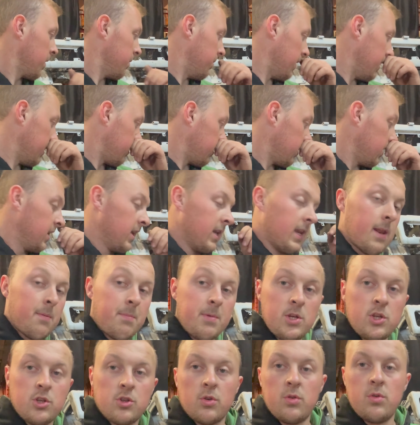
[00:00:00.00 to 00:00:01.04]
But let
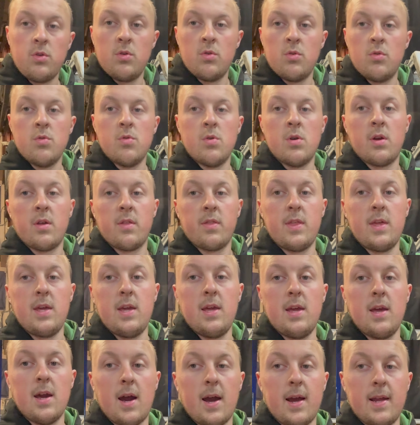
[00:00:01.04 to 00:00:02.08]
me show you
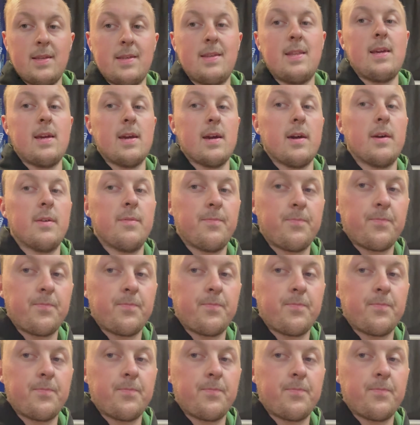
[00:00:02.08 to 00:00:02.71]
the idea.